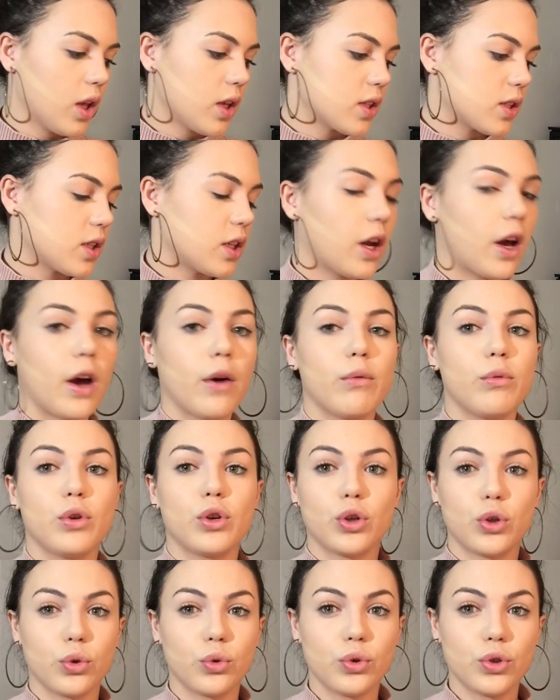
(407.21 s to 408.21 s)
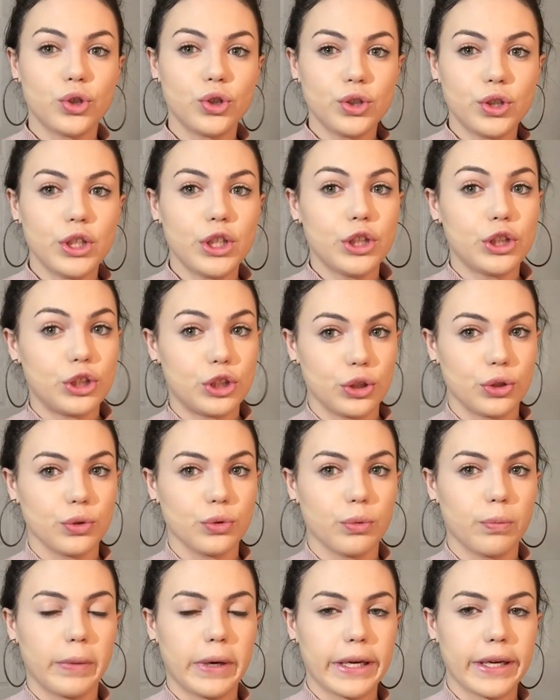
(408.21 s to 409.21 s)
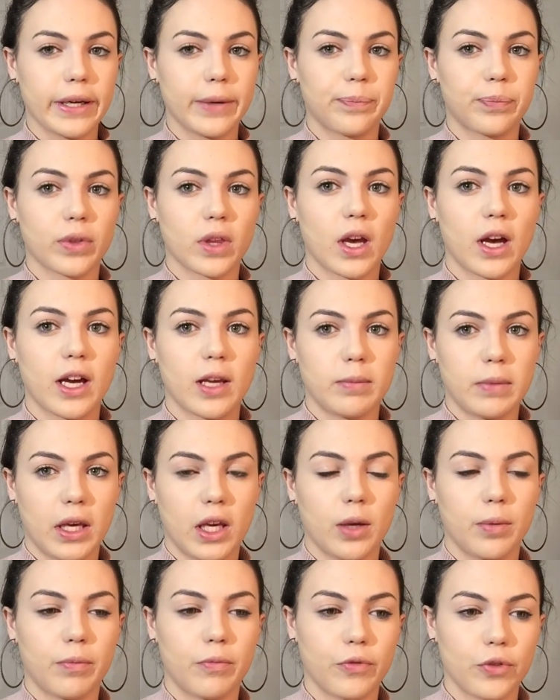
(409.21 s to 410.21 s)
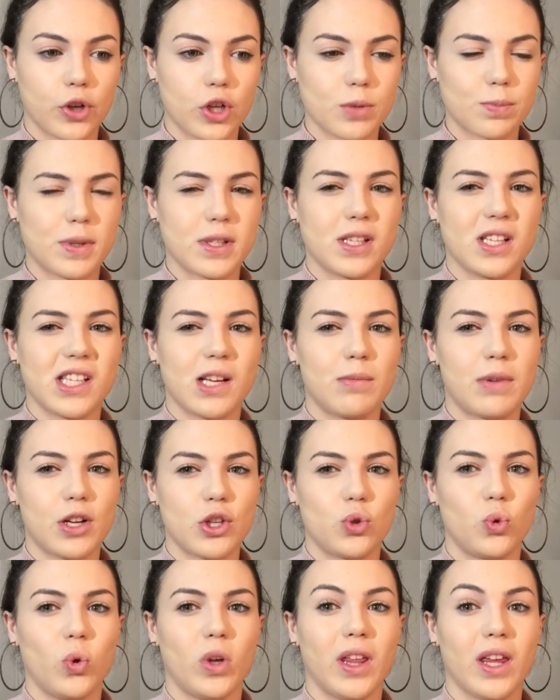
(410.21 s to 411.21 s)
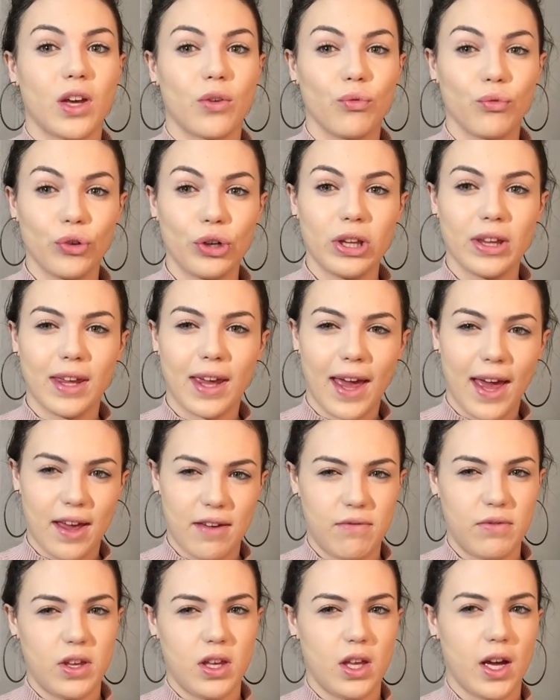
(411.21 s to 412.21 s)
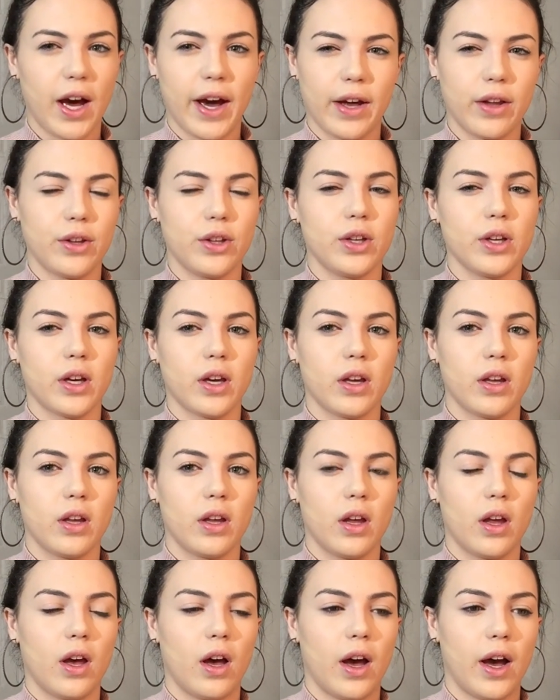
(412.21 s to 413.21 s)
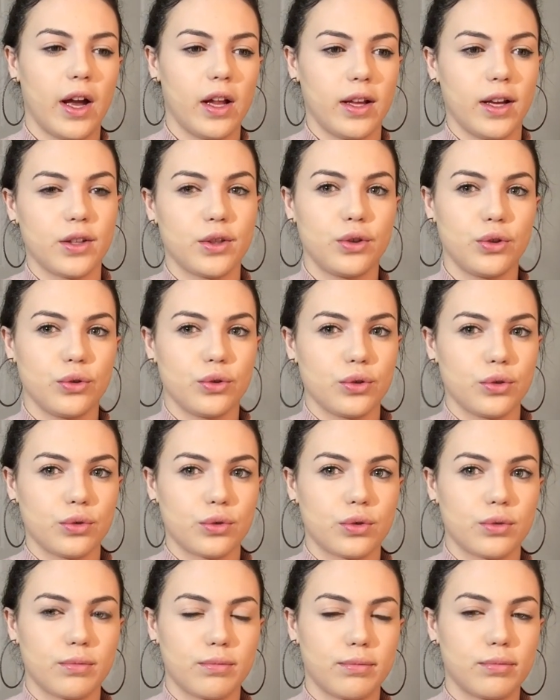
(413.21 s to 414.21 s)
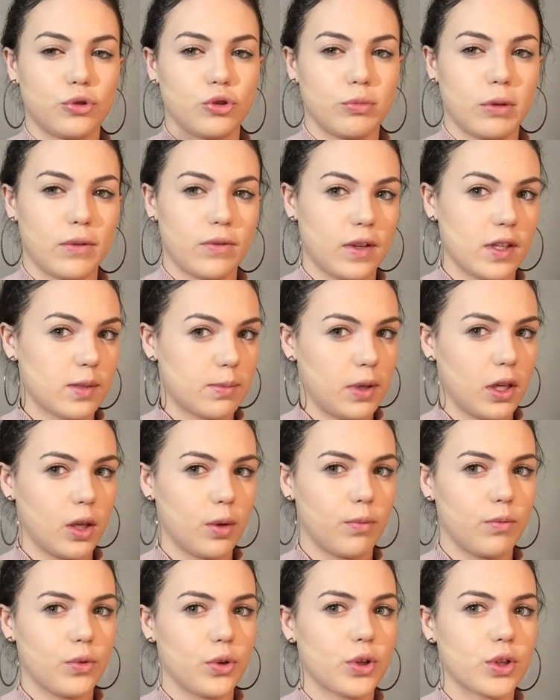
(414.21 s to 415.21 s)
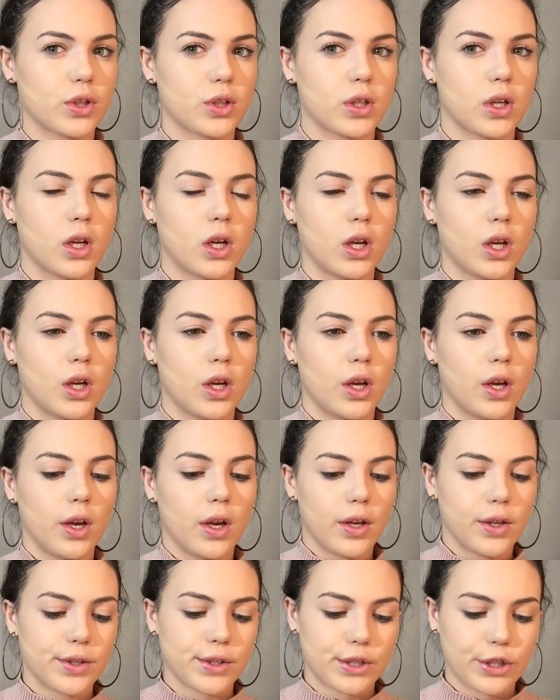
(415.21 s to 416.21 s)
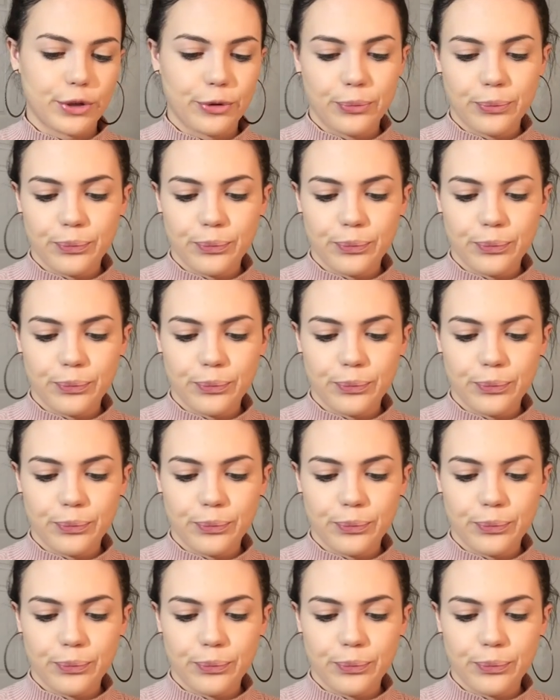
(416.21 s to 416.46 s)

See, now I would usually do my eye makeup first, but since I'm not doing like a really heavy eye look, I like to do my face makeup first. So